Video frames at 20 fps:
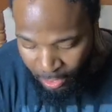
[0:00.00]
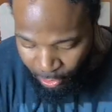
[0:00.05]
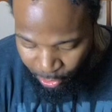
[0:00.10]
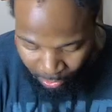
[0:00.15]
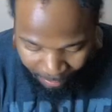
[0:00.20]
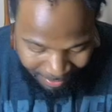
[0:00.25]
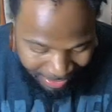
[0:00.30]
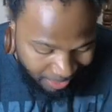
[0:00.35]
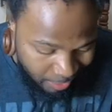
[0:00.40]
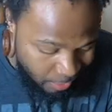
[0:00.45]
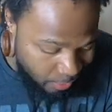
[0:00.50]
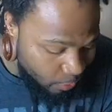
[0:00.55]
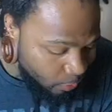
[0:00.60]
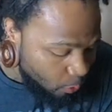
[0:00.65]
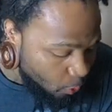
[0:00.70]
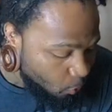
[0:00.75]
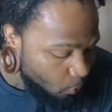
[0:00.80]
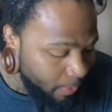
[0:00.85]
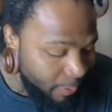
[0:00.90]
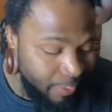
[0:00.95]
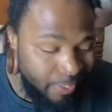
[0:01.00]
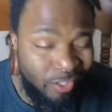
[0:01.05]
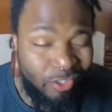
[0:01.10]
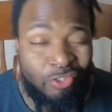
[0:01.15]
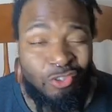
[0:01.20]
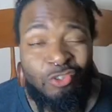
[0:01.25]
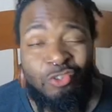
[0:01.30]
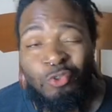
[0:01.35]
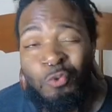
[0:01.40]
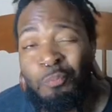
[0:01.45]
So I'm not gonna go into
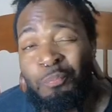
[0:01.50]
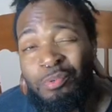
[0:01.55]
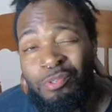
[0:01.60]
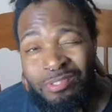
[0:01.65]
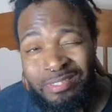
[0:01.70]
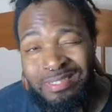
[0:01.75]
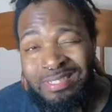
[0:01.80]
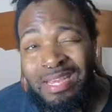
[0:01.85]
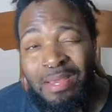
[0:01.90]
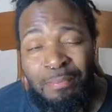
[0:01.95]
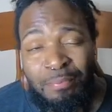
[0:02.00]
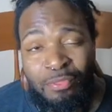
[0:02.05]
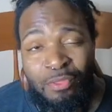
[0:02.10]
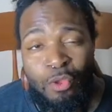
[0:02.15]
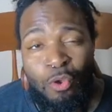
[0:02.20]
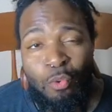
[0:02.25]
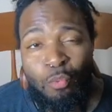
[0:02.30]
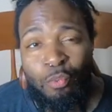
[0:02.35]
super depth